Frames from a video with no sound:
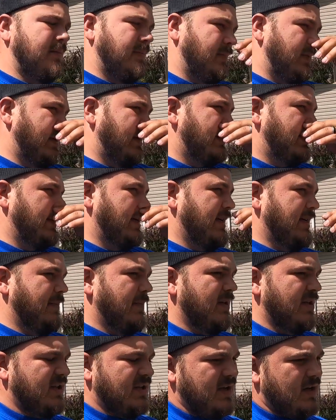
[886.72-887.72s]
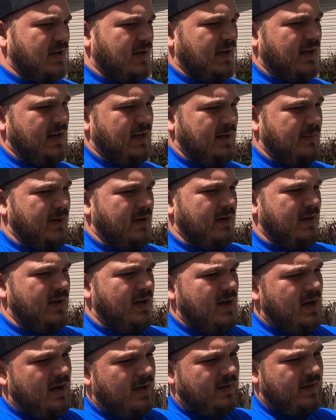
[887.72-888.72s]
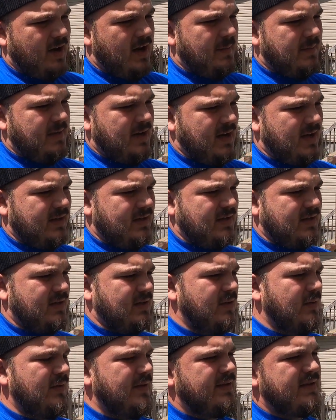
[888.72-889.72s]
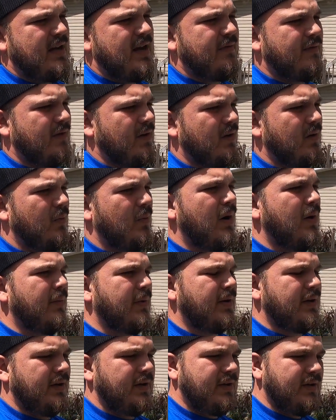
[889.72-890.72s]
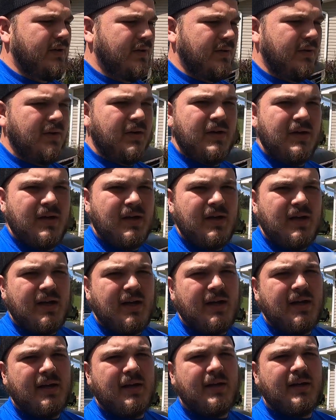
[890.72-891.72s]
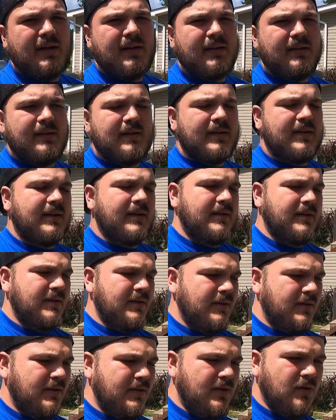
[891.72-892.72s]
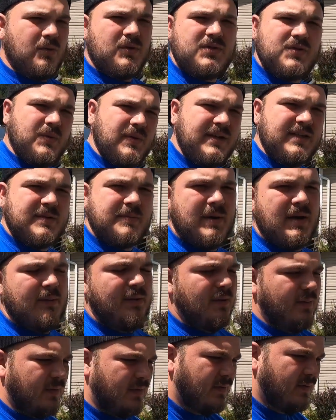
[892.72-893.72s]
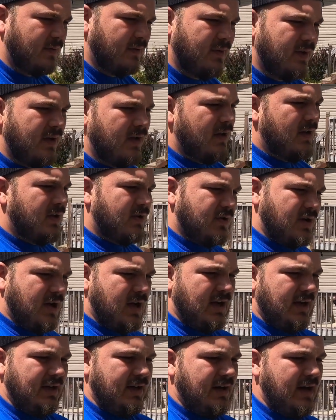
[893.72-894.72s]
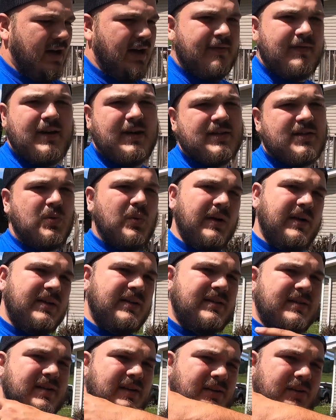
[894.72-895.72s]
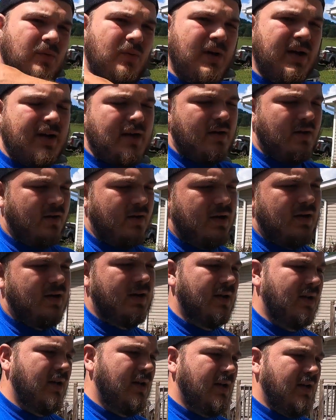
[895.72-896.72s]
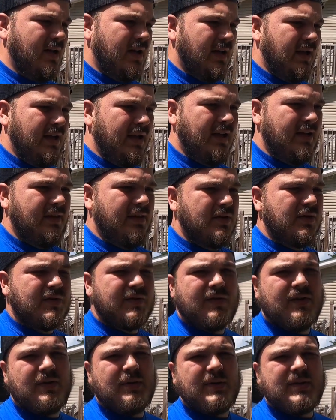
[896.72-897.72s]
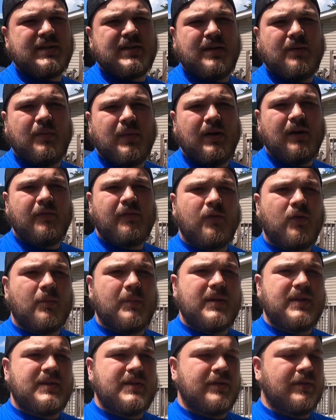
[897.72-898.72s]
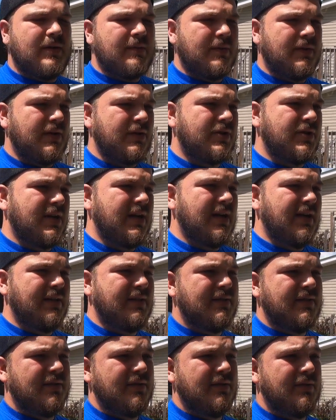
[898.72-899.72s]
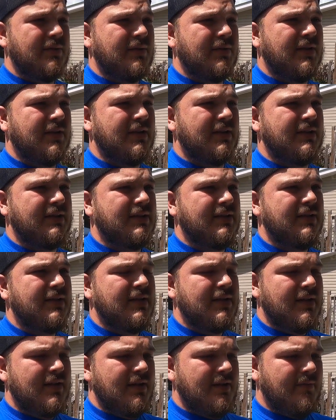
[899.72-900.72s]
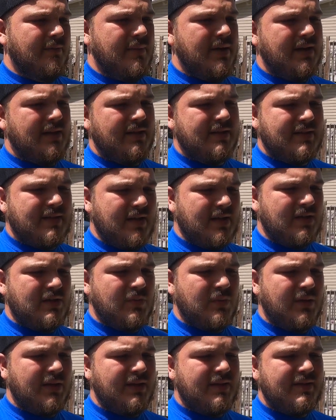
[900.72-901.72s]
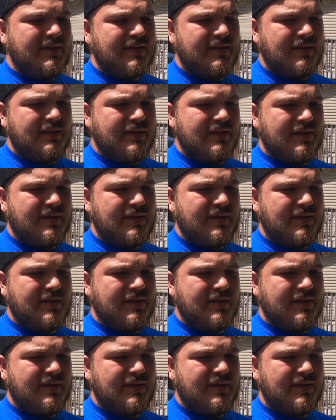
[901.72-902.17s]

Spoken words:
but a bunch of talking head about the updates to the Zephyr, what we're going to do, and going twins, baby. We're going to try, and I've got twins on the white car, and those have always done well for me, so I'm going to try to make this thing twins and